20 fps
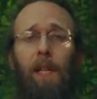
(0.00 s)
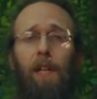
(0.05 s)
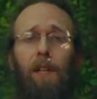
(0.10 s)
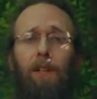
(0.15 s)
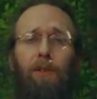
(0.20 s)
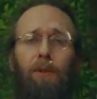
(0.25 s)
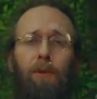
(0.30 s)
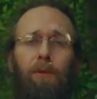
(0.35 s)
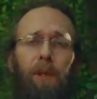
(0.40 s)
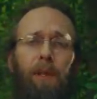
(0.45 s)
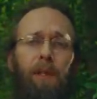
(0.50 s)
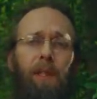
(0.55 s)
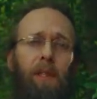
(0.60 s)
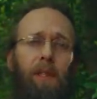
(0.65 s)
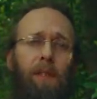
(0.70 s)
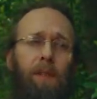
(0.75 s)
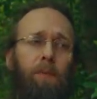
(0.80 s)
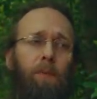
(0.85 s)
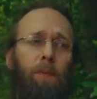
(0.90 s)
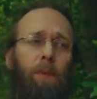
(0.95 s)
So,
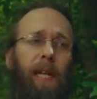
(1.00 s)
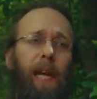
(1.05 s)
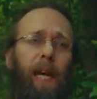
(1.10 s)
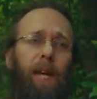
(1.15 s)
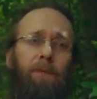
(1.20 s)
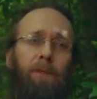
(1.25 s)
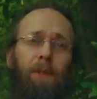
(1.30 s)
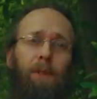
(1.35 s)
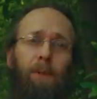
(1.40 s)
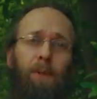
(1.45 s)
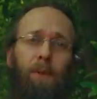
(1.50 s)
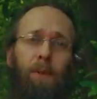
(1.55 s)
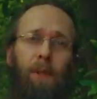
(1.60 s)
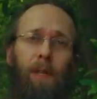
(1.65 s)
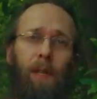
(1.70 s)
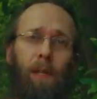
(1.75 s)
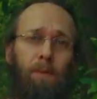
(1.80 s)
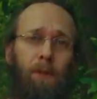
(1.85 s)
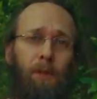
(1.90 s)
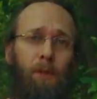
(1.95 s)
really, we have to
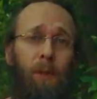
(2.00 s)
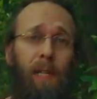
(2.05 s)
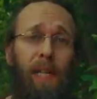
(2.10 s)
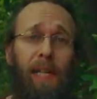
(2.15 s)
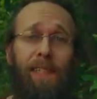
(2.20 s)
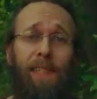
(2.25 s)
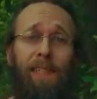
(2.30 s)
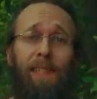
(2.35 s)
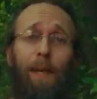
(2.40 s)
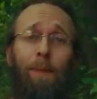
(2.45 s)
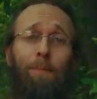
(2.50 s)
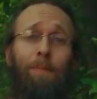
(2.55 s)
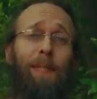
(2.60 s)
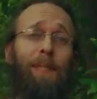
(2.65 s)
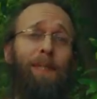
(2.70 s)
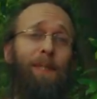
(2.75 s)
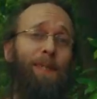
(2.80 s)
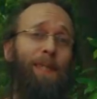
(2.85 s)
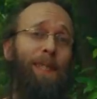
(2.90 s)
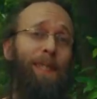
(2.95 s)
come to accept
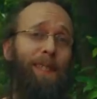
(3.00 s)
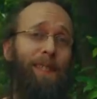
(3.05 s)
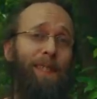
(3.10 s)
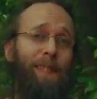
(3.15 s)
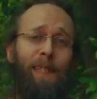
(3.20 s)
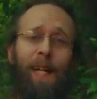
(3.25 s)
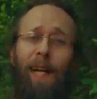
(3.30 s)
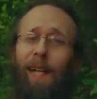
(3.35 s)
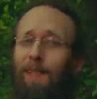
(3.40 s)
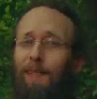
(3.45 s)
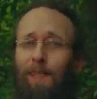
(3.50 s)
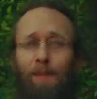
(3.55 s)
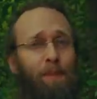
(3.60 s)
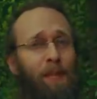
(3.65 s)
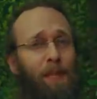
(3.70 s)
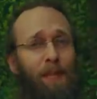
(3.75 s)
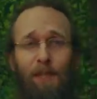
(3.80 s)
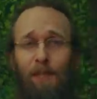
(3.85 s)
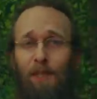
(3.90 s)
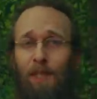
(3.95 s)
these things, not to
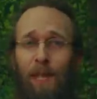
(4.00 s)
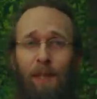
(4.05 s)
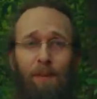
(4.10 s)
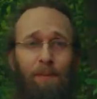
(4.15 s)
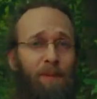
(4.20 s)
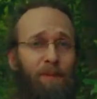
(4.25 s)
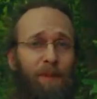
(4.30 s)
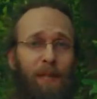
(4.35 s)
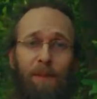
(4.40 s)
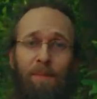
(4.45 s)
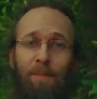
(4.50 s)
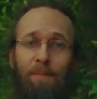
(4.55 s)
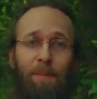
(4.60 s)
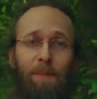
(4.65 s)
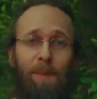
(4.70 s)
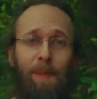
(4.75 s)
be ashamed of them,